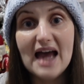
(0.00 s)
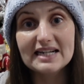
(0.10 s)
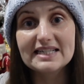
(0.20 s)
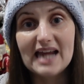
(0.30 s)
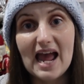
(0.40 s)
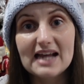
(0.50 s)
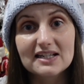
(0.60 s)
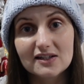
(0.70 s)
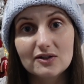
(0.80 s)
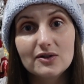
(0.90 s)
and get
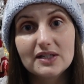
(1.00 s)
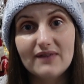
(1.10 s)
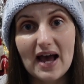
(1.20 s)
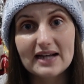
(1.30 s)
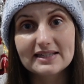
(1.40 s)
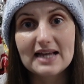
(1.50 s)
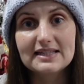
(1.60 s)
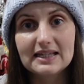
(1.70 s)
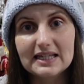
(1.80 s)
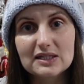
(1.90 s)
exclusive
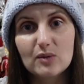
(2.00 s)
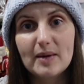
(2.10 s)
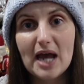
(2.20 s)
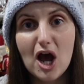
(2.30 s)
access a little bit